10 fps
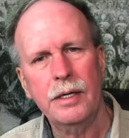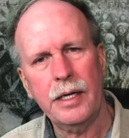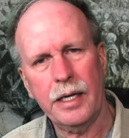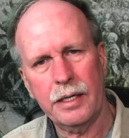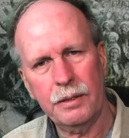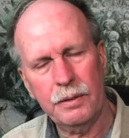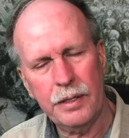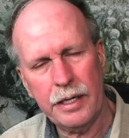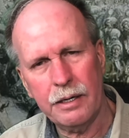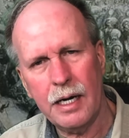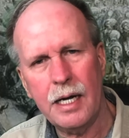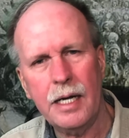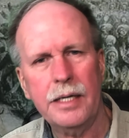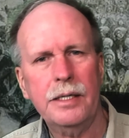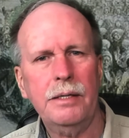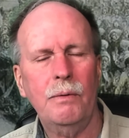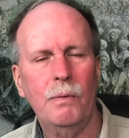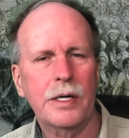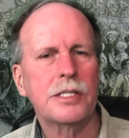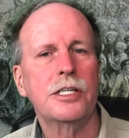and layer on
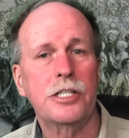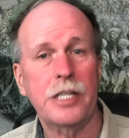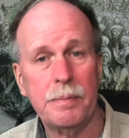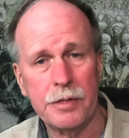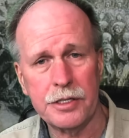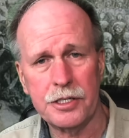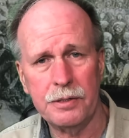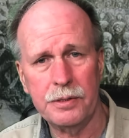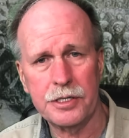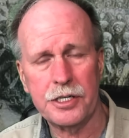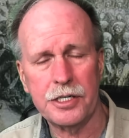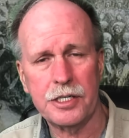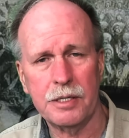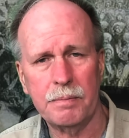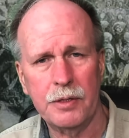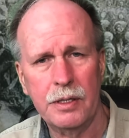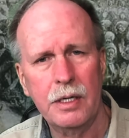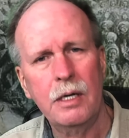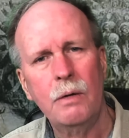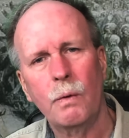what is the shape of the solar system,
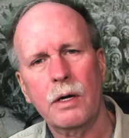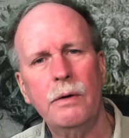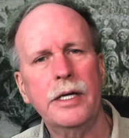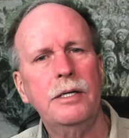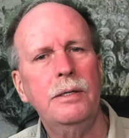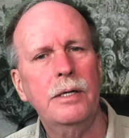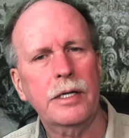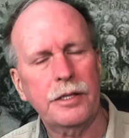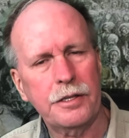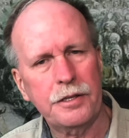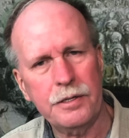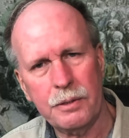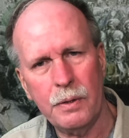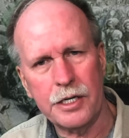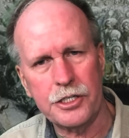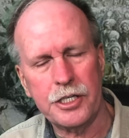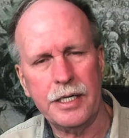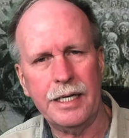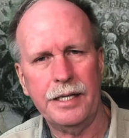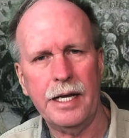we're going to look at the third
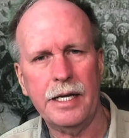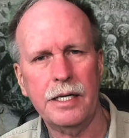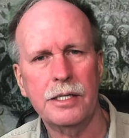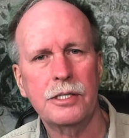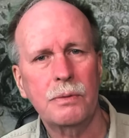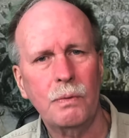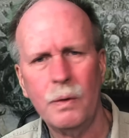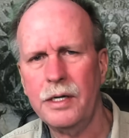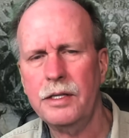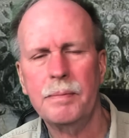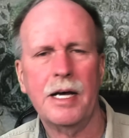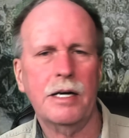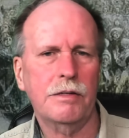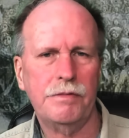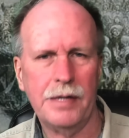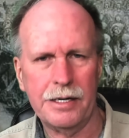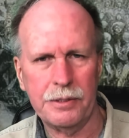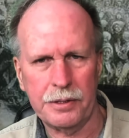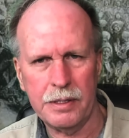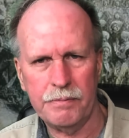question, and that is, where did the modern flat
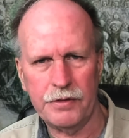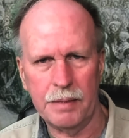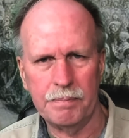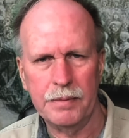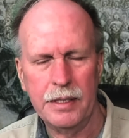Earth come from?